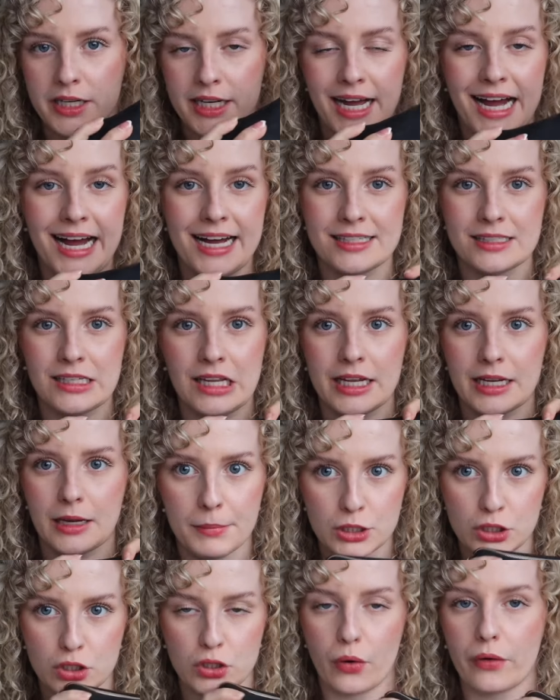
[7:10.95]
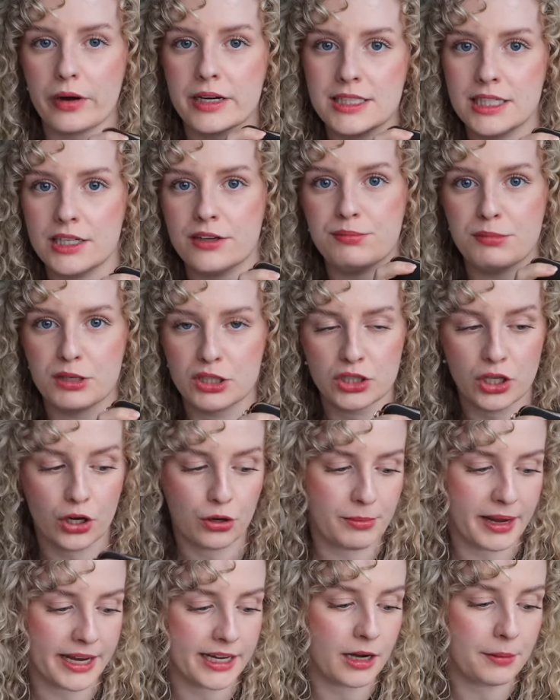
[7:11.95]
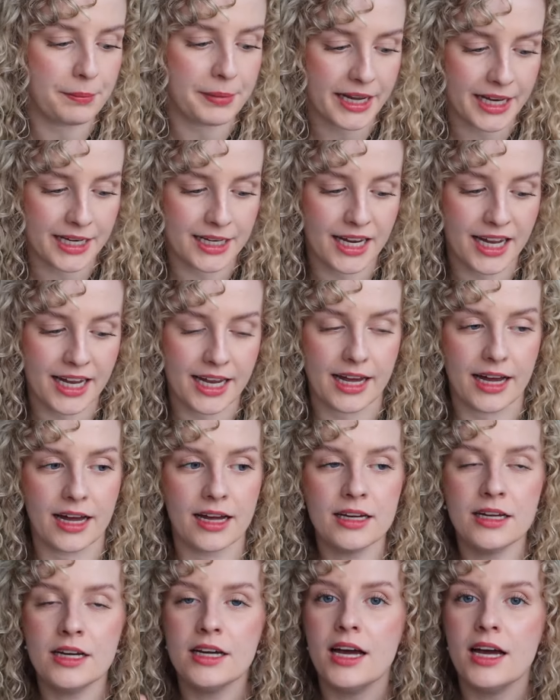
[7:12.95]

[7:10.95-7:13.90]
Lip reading: It has like majority of my show makeup in here,